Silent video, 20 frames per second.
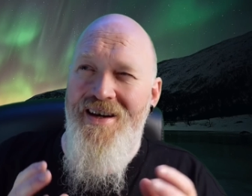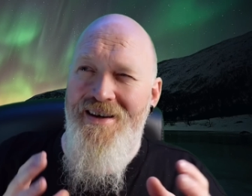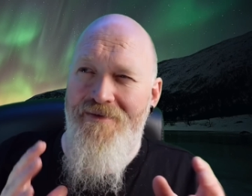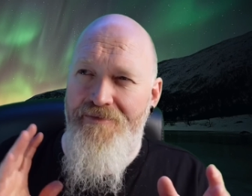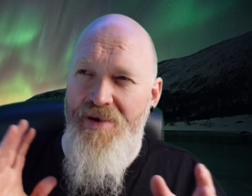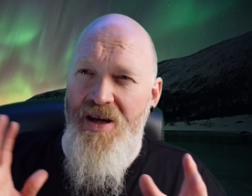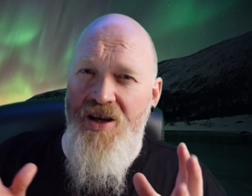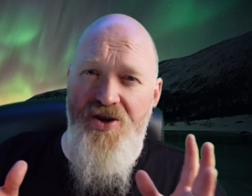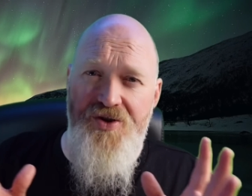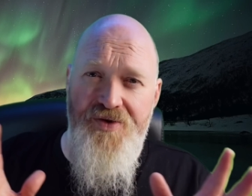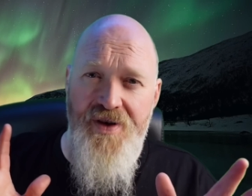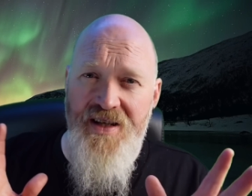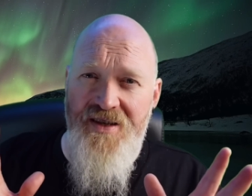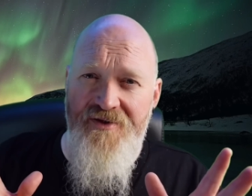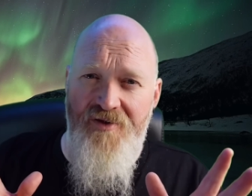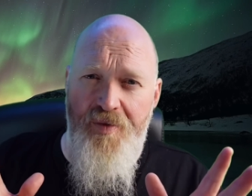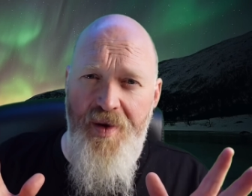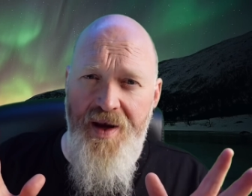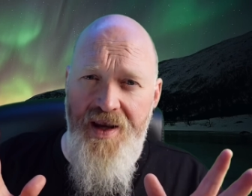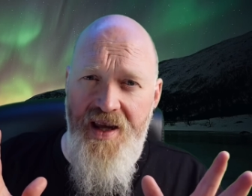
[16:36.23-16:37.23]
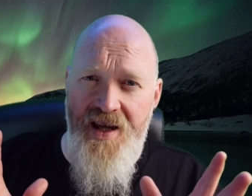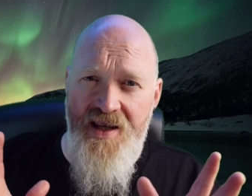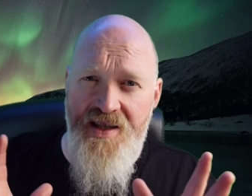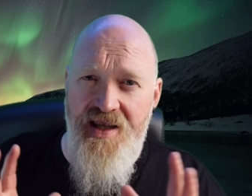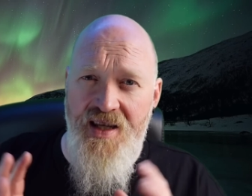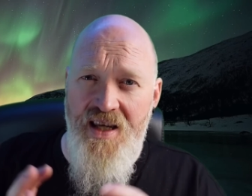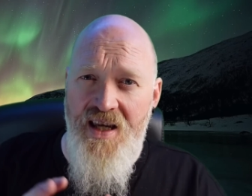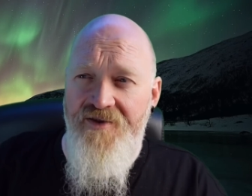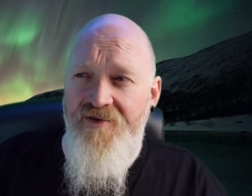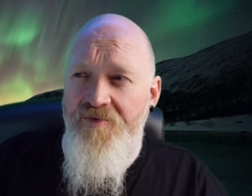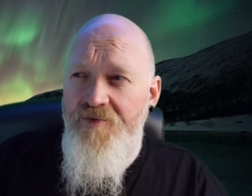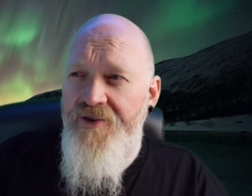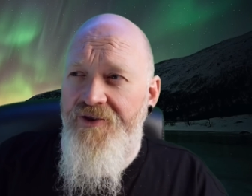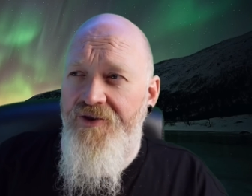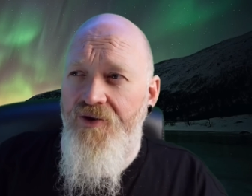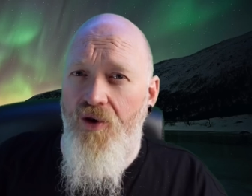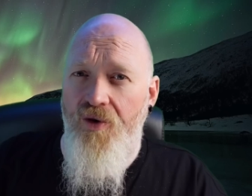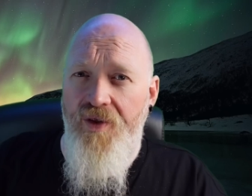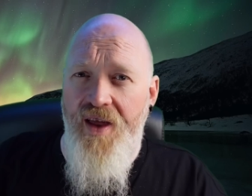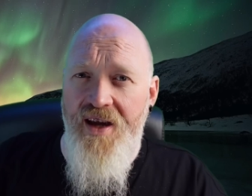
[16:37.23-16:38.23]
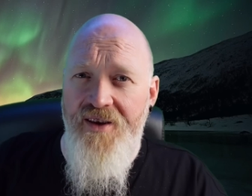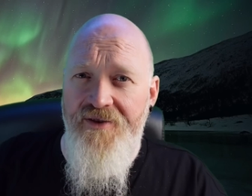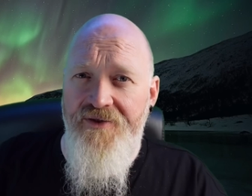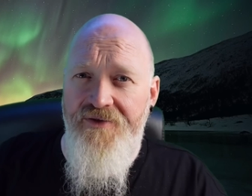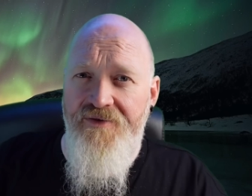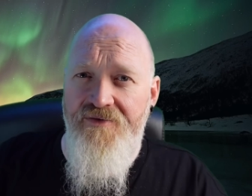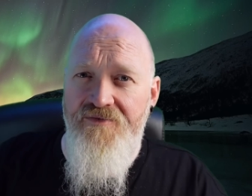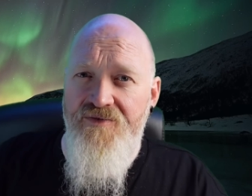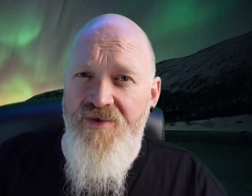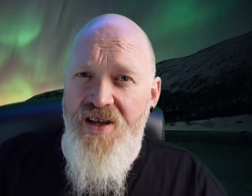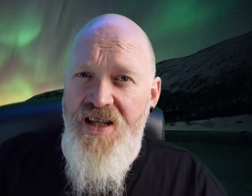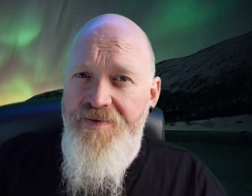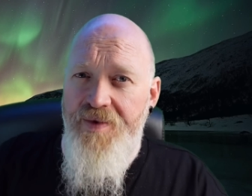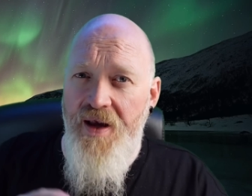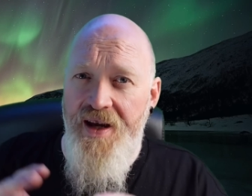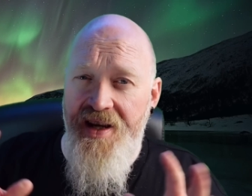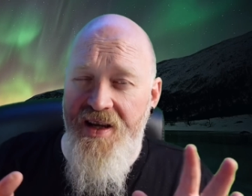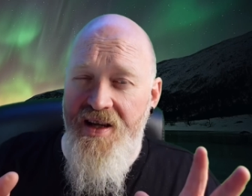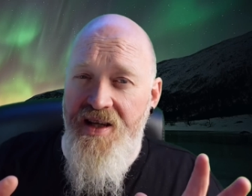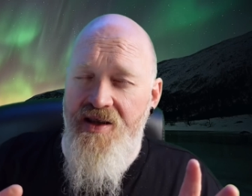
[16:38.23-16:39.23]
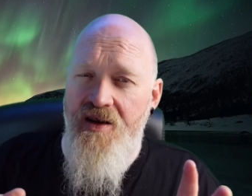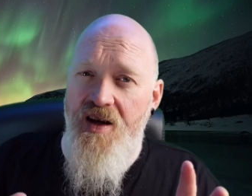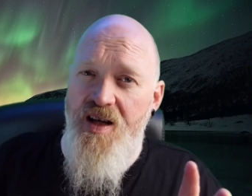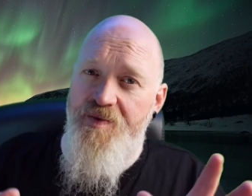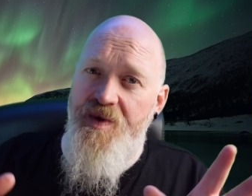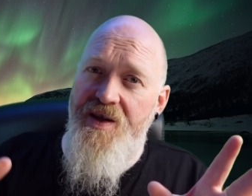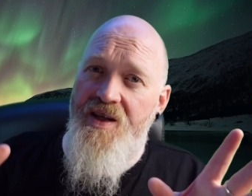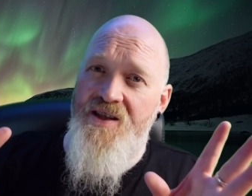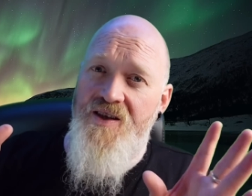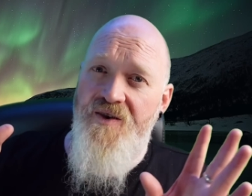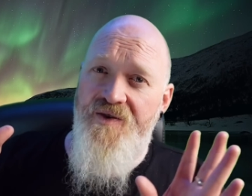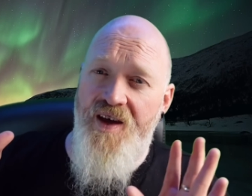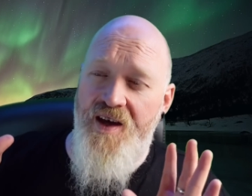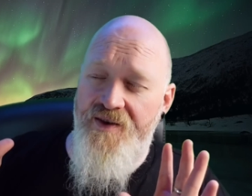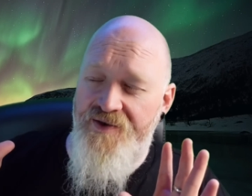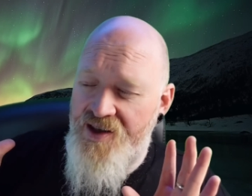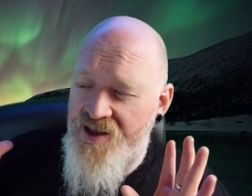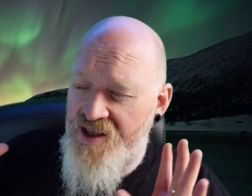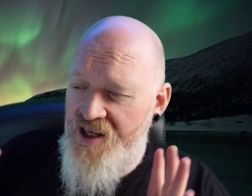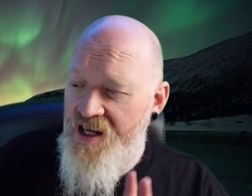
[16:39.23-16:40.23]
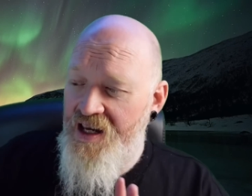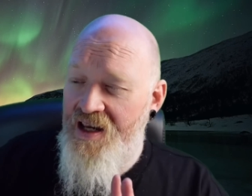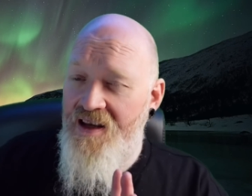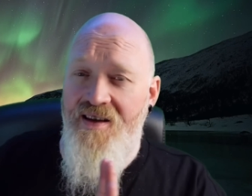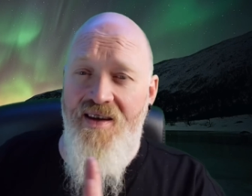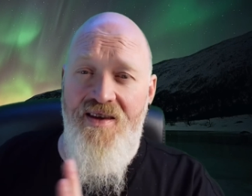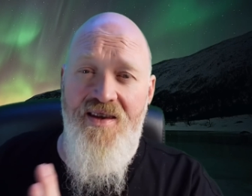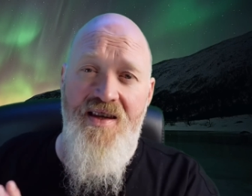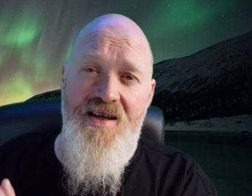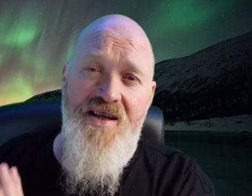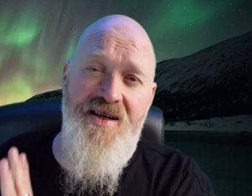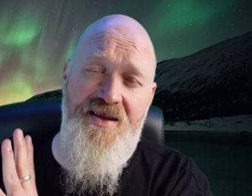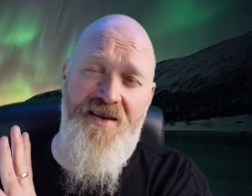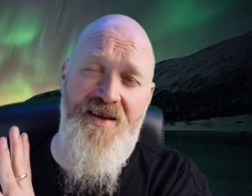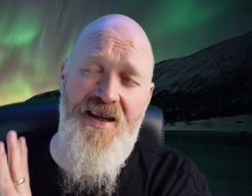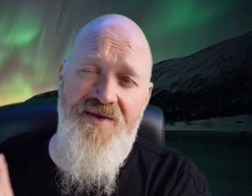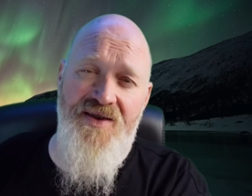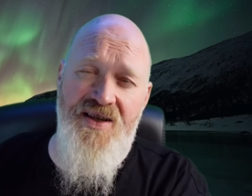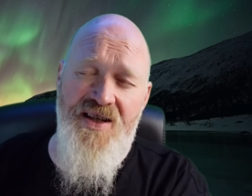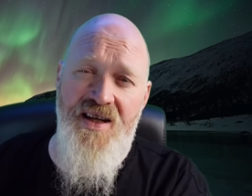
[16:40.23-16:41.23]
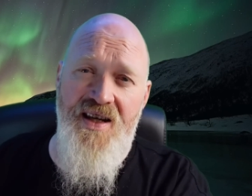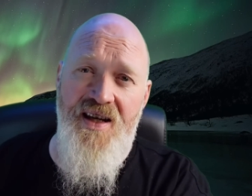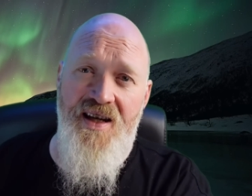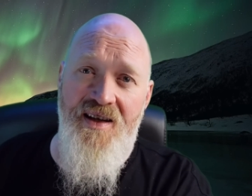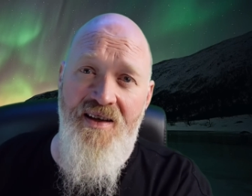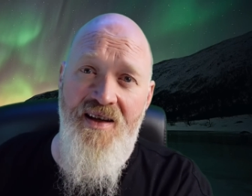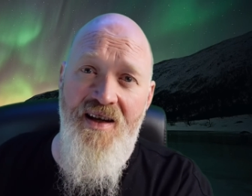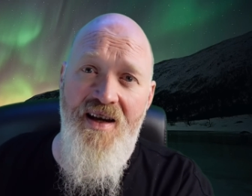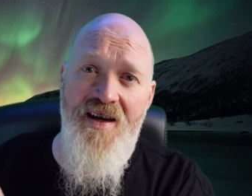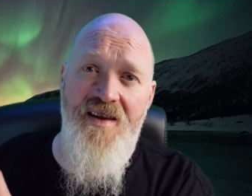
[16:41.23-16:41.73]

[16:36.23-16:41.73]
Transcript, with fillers: being treated for PTSD even before they've displayed in your science because if they've seen the things that they've seen,